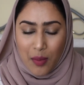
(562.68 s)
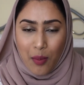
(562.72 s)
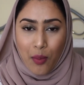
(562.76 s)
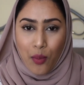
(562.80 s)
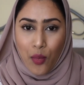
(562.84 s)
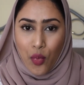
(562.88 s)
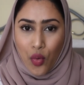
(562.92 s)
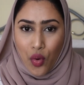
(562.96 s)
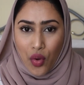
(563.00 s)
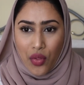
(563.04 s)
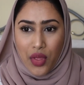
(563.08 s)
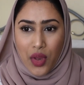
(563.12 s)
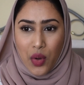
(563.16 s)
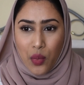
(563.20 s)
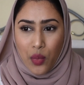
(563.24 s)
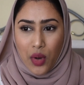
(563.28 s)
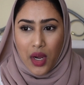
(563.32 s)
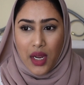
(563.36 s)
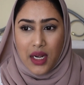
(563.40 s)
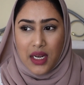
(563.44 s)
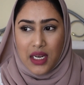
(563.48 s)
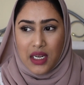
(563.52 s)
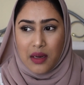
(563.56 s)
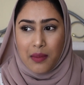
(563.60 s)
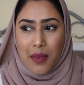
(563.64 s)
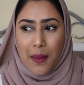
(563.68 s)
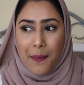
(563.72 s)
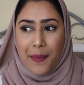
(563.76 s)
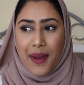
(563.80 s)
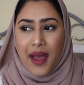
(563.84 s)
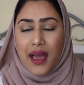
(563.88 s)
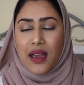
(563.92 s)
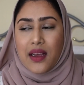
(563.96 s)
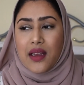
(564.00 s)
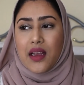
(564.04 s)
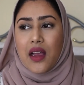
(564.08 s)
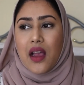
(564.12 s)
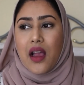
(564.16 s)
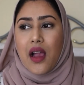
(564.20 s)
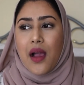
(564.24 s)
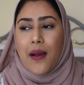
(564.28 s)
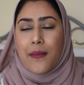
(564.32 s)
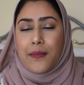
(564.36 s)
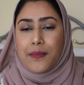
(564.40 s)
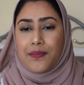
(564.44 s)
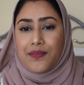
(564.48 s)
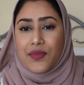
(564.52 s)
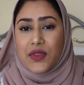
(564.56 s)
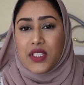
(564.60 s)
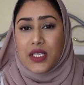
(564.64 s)
more than what I need in my
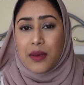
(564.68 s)
bag.